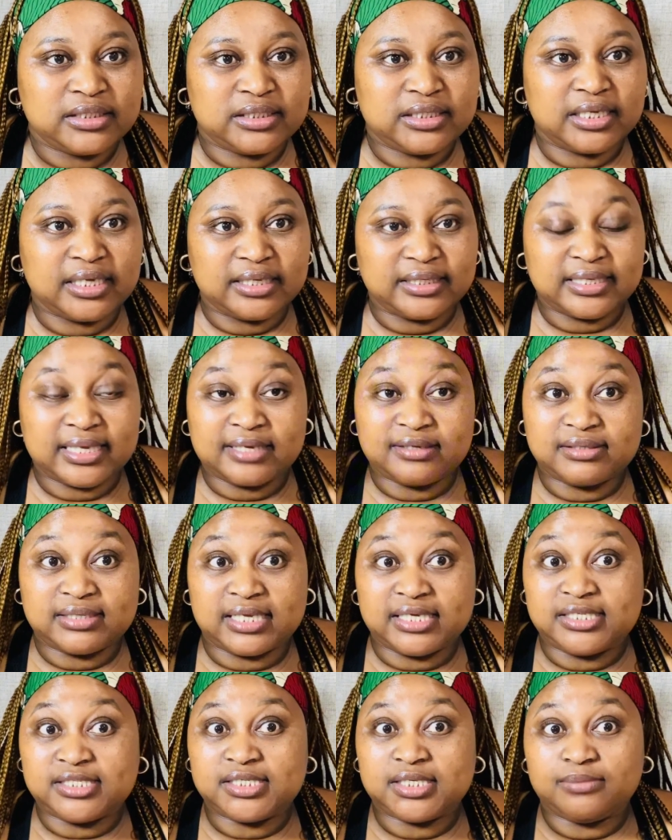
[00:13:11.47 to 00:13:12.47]

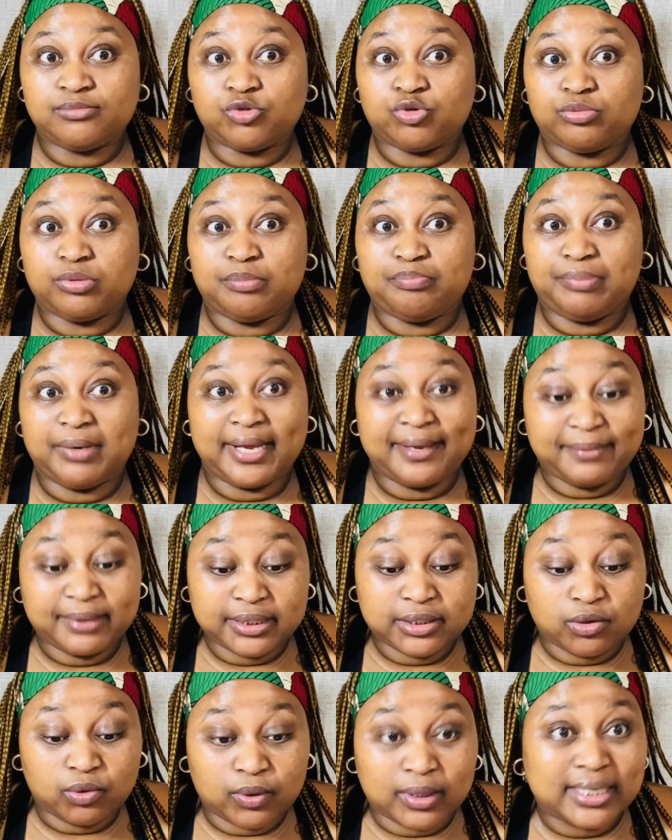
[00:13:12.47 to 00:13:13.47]
They seem to be
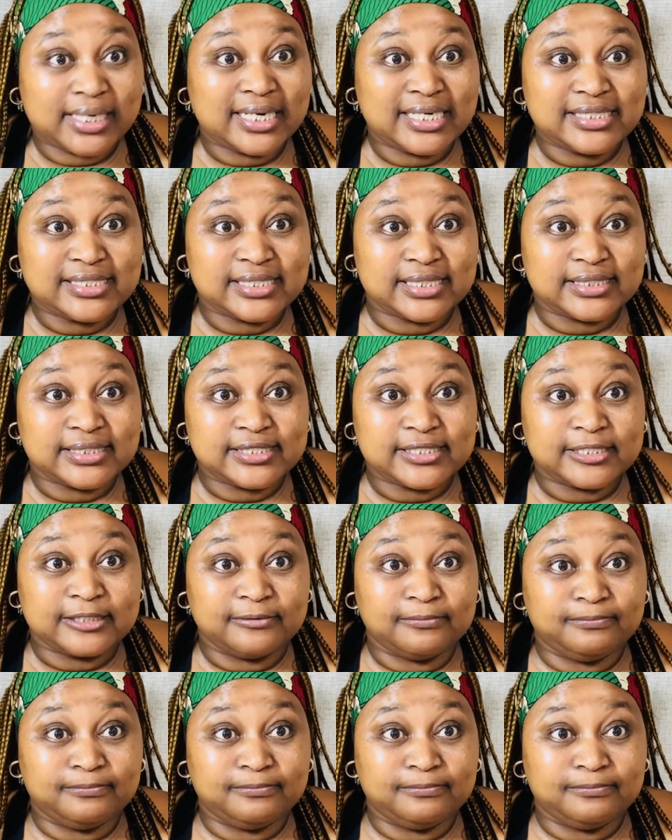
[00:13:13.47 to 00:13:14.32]
blaming the organizers.